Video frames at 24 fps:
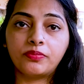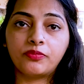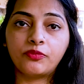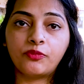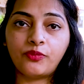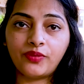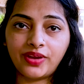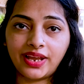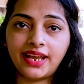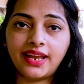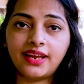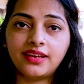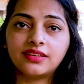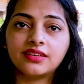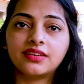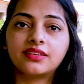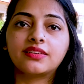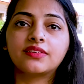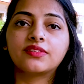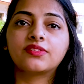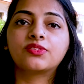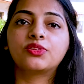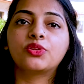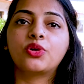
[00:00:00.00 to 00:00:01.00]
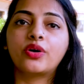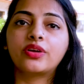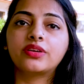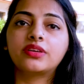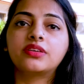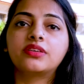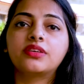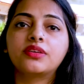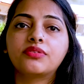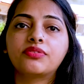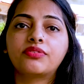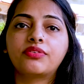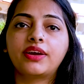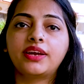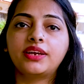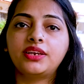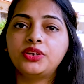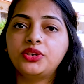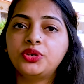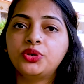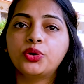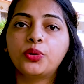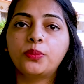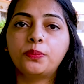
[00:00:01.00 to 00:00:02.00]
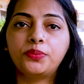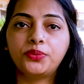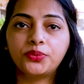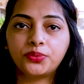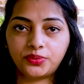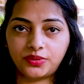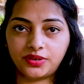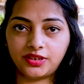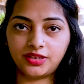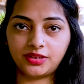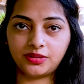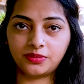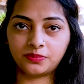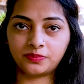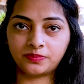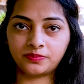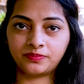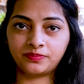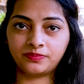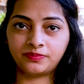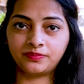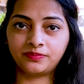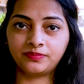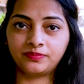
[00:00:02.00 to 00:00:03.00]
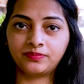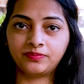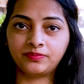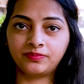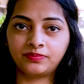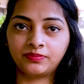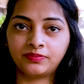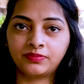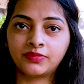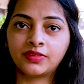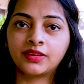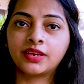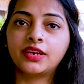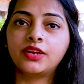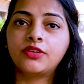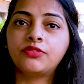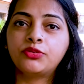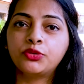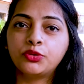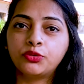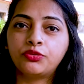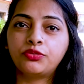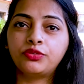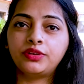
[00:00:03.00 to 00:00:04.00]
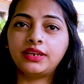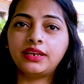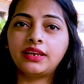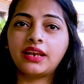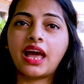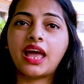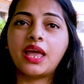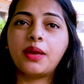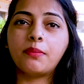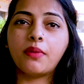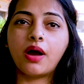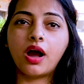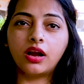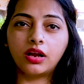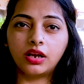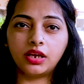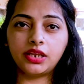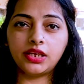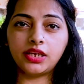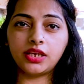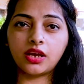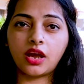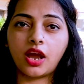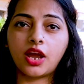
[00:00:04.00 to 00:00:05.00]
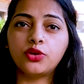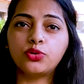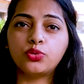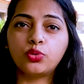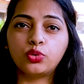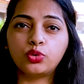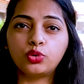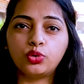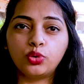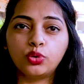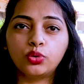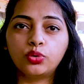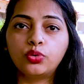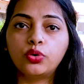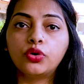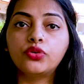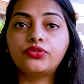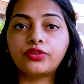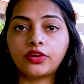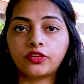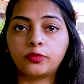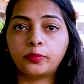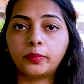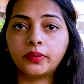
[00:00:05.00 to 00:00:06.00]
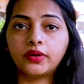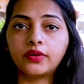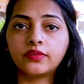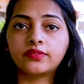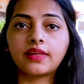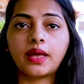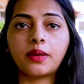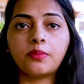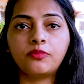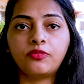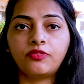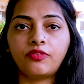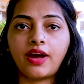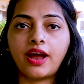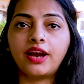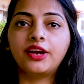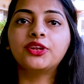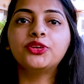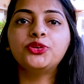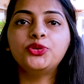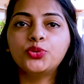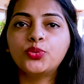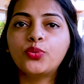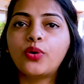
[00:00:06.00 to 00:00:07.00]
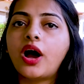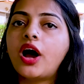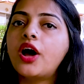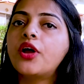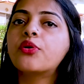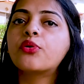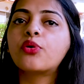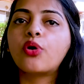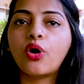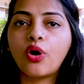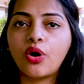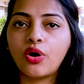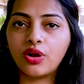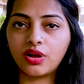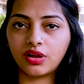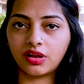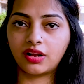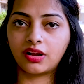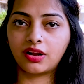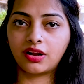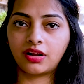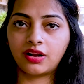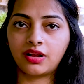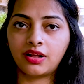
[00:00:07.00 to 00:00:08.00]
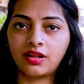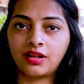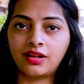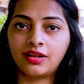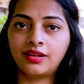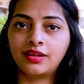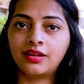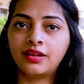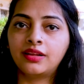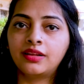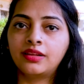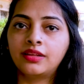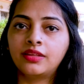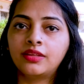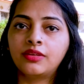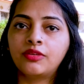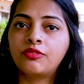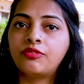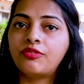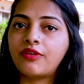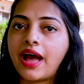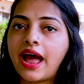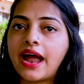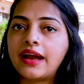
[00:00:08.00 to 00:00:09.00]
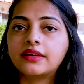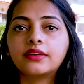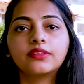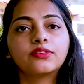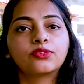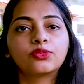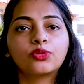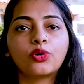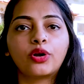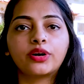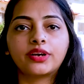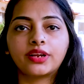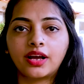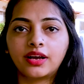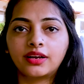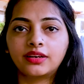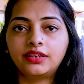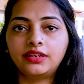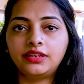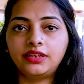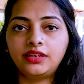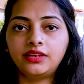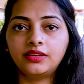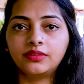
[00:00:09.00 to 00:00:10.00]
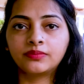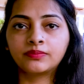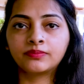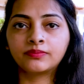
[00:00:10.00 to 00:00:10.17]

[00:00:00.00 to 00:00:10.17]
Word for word: weight does not define your beauty. If you feel I am ugly, I don't look good just because I am fat, you are wrong. Fat is not ugly.